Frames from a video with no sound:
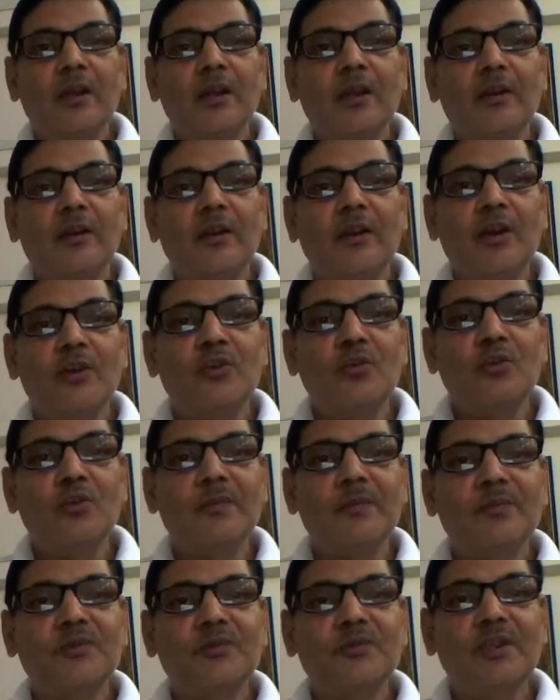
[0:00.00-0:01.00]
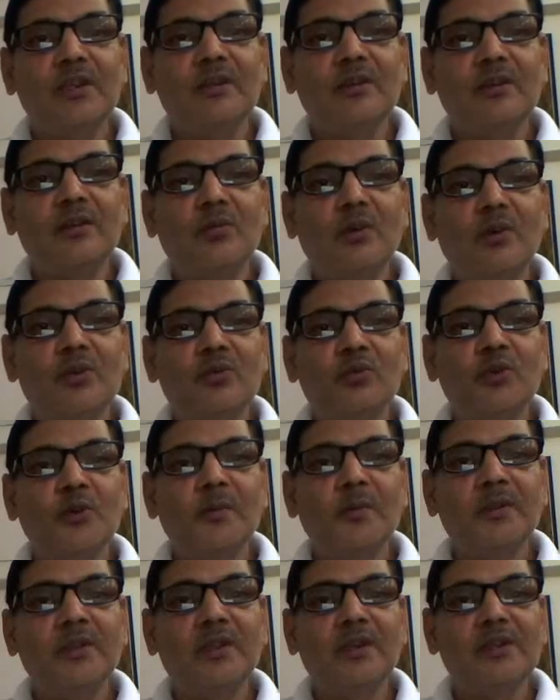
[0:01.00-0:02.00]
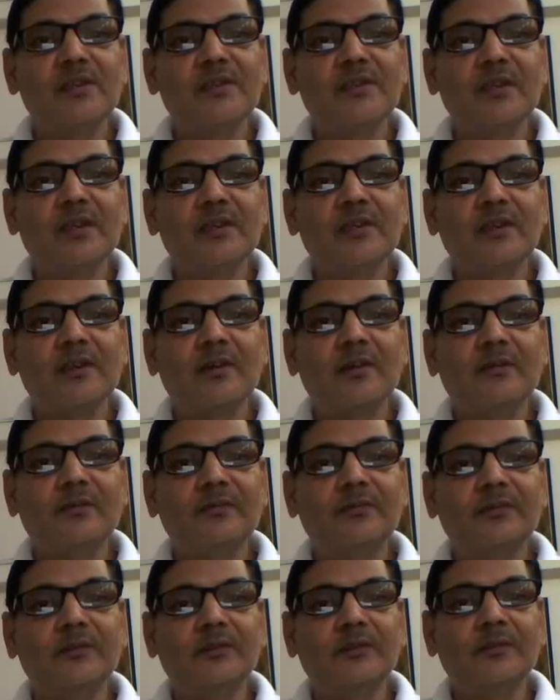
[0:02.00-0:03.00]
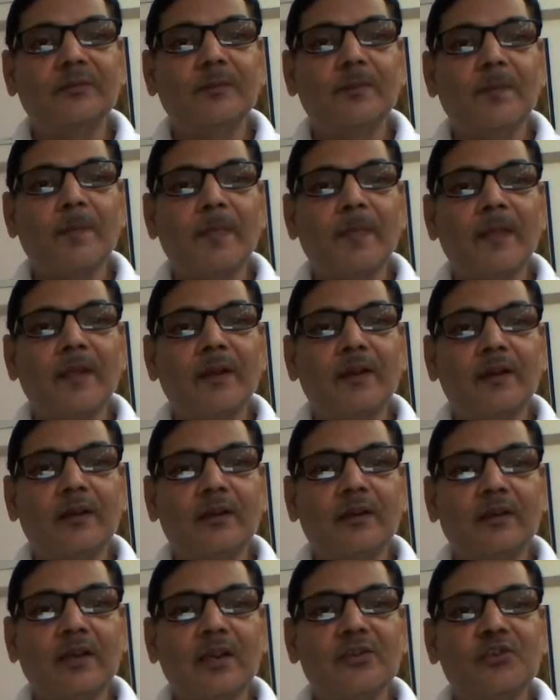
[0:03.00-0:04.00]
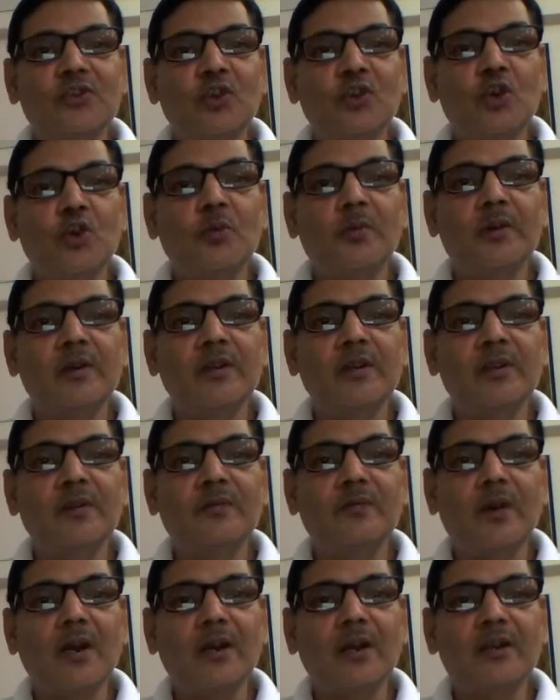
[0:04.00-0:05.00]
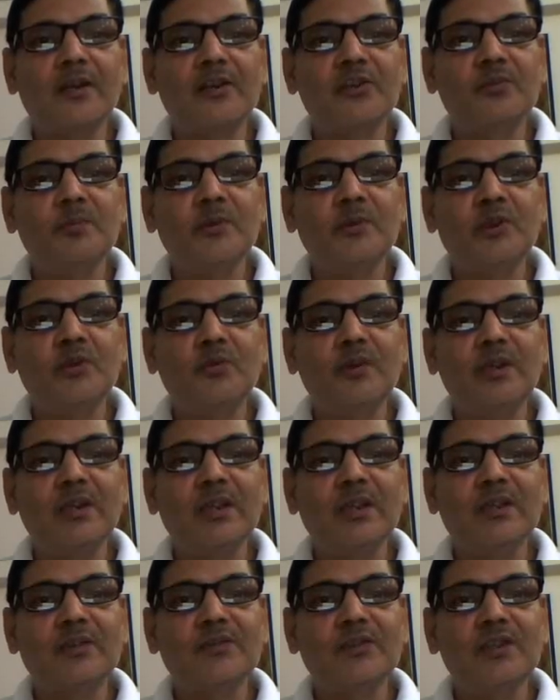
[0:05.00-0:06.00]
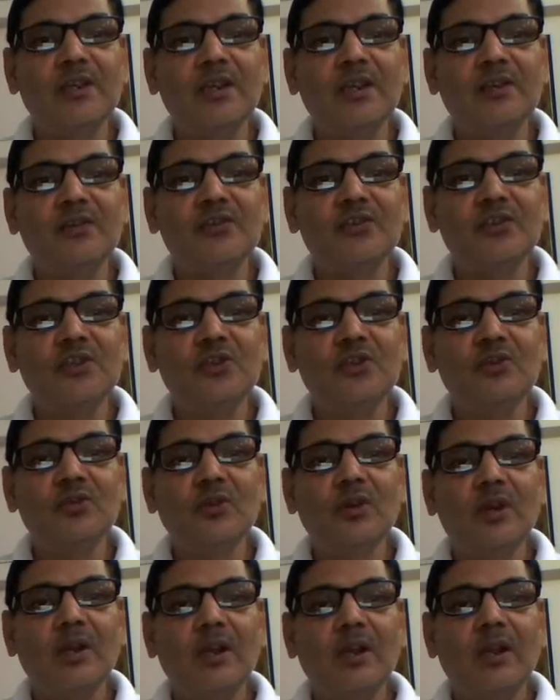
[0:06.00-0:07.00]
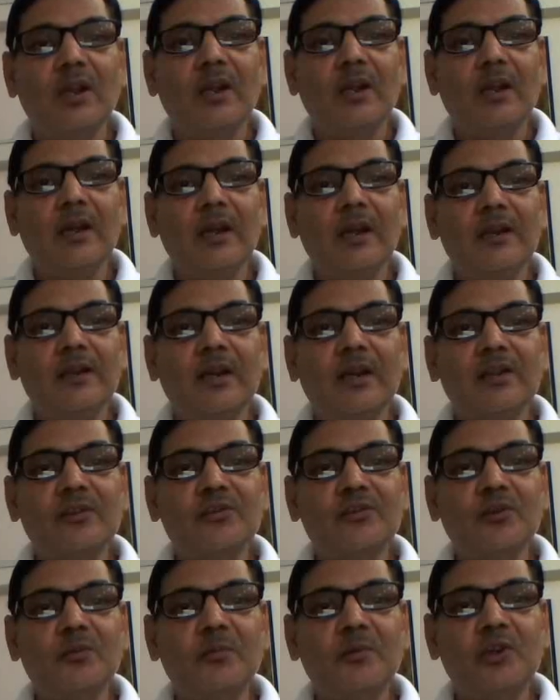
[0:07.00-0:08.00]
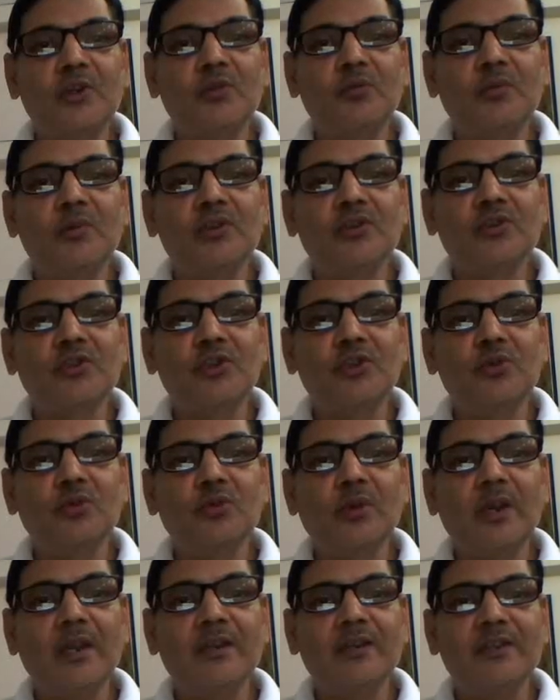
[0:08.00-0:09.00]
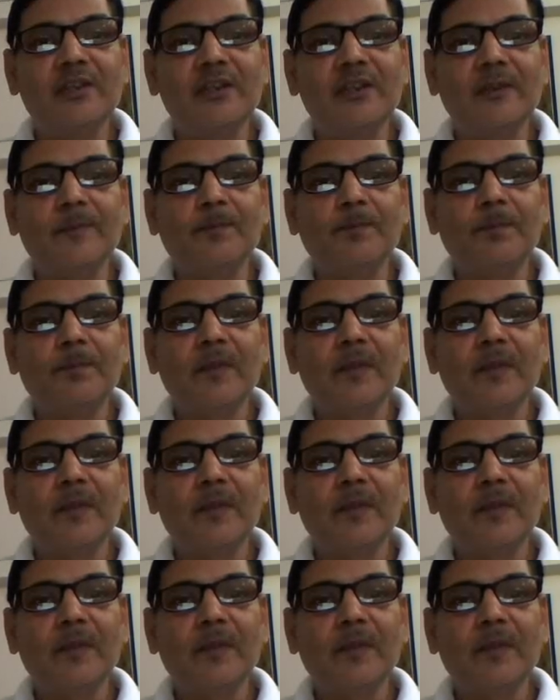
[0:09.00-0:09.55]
Now you have seen what would be the result of crossing over if occurs between SC and CU, and also between CU and E.